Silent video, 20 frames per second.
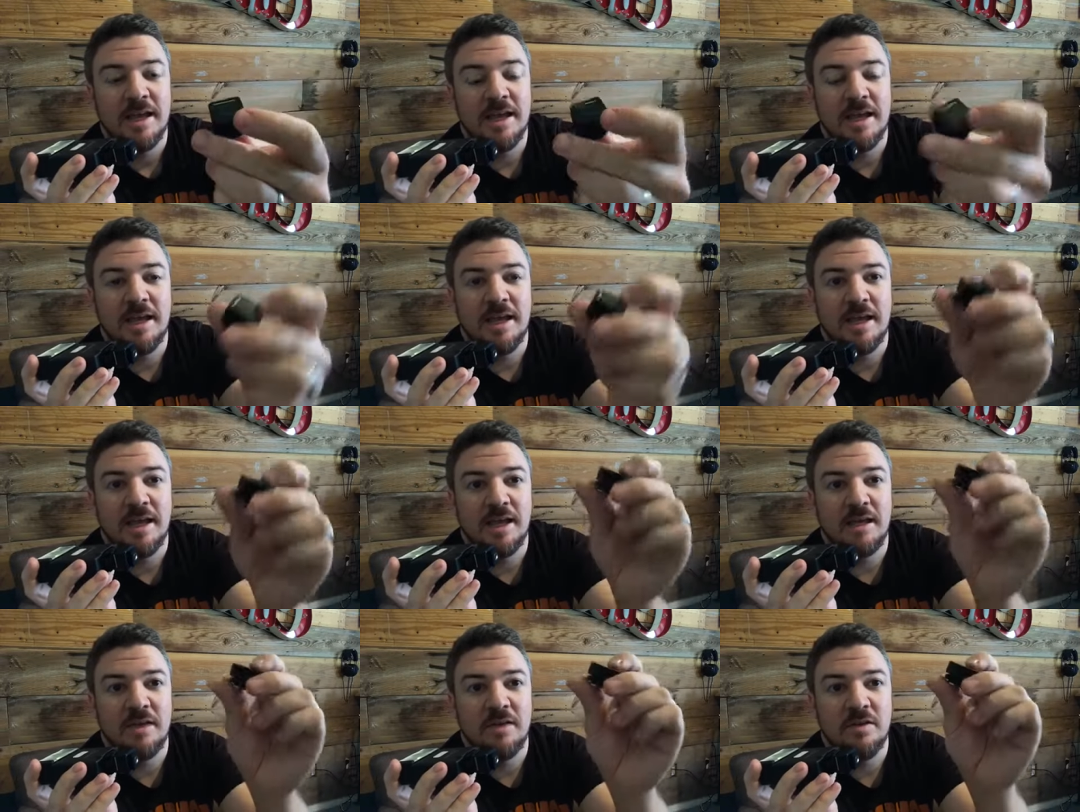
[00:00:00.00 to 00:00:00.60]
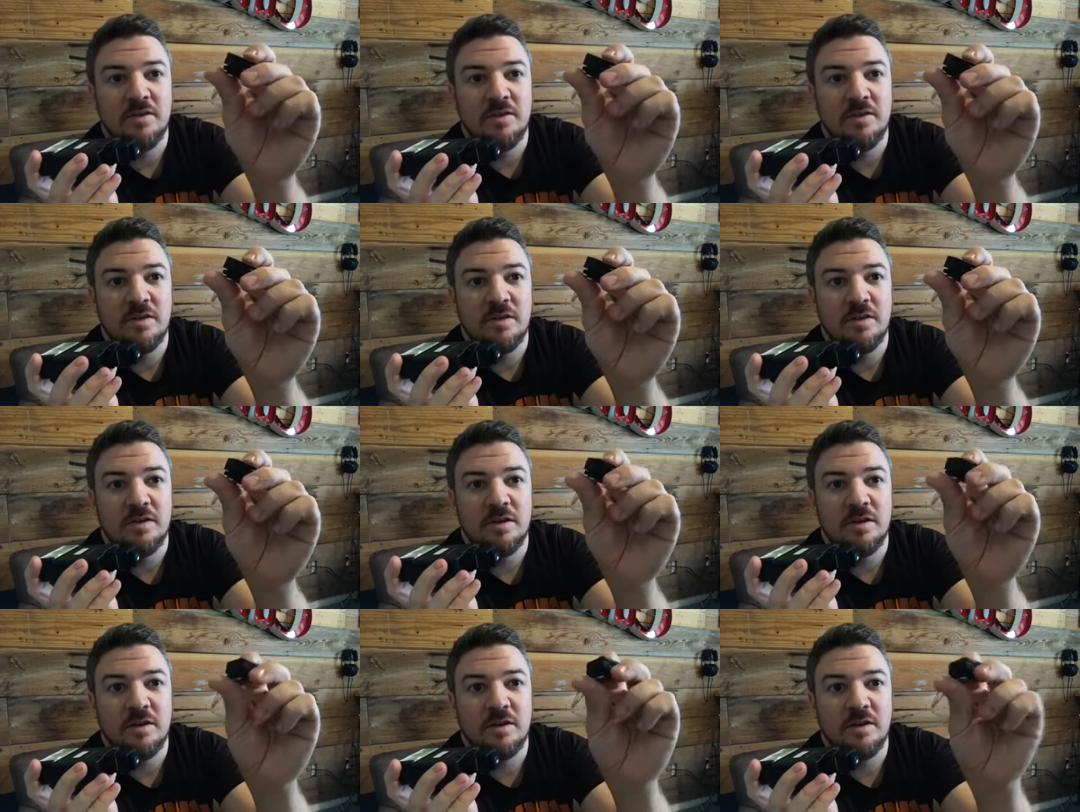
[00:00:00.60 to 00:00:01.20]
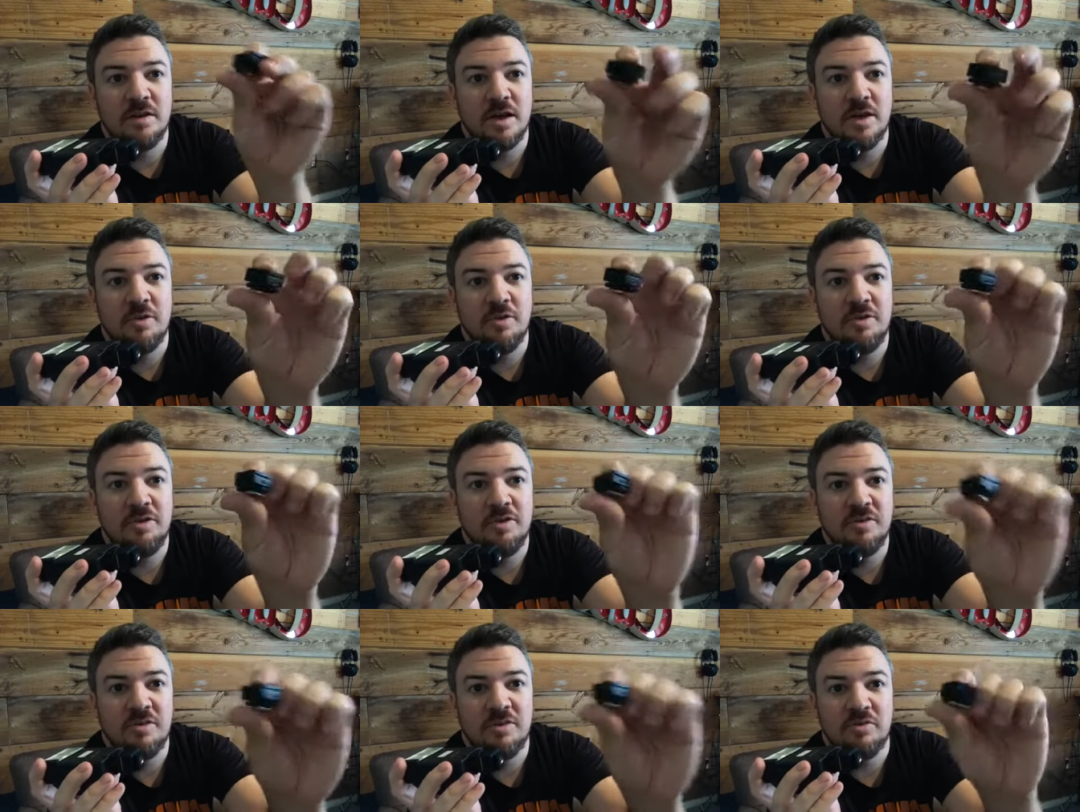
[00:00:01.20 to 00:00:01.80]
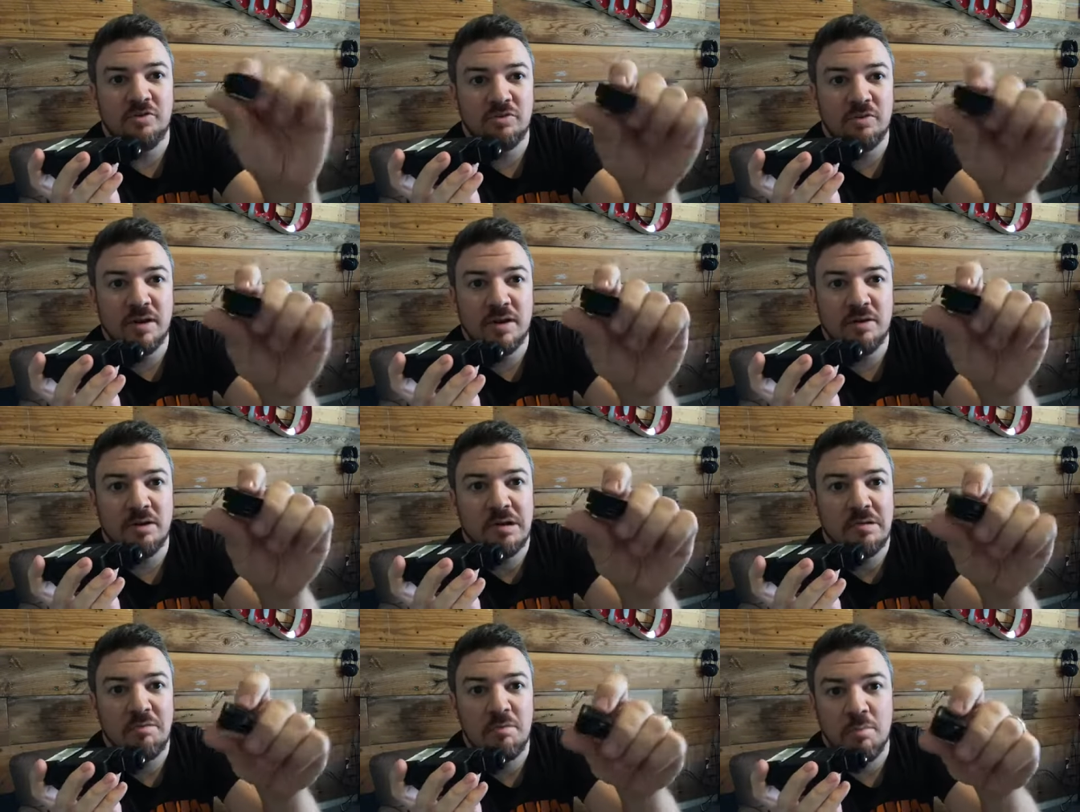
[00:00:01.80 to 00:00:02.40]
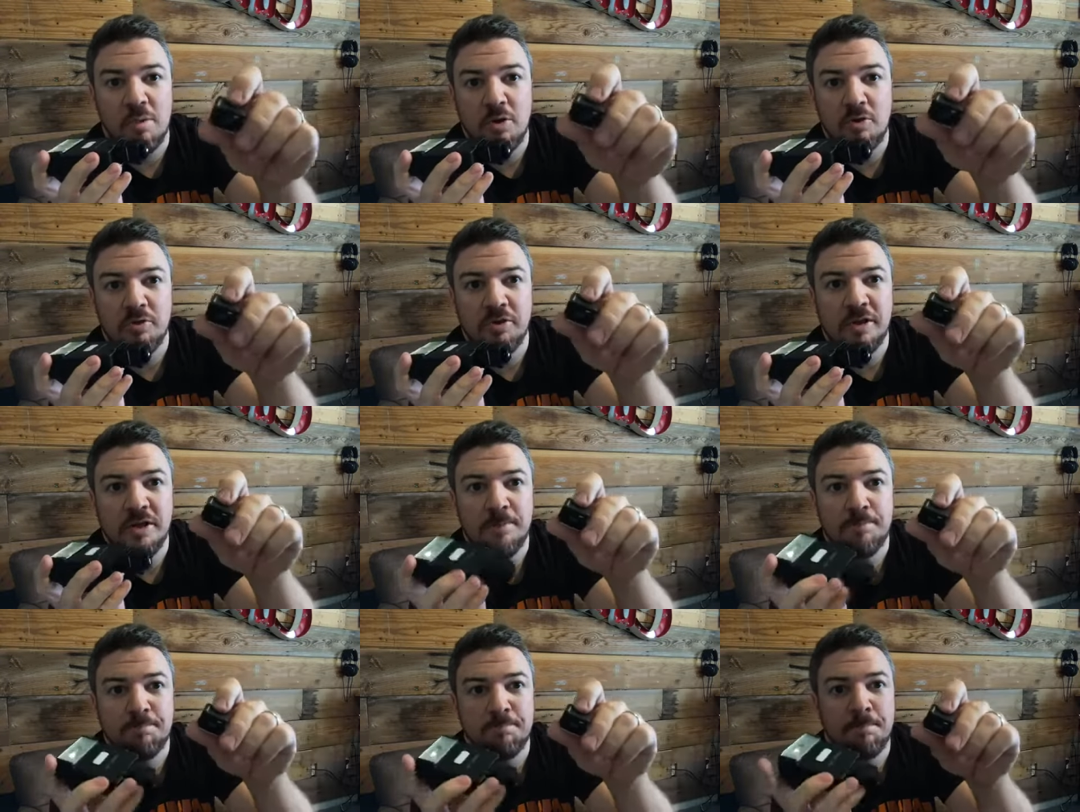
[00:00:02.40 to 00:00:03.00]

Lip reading: And not only does it trigger it remotely,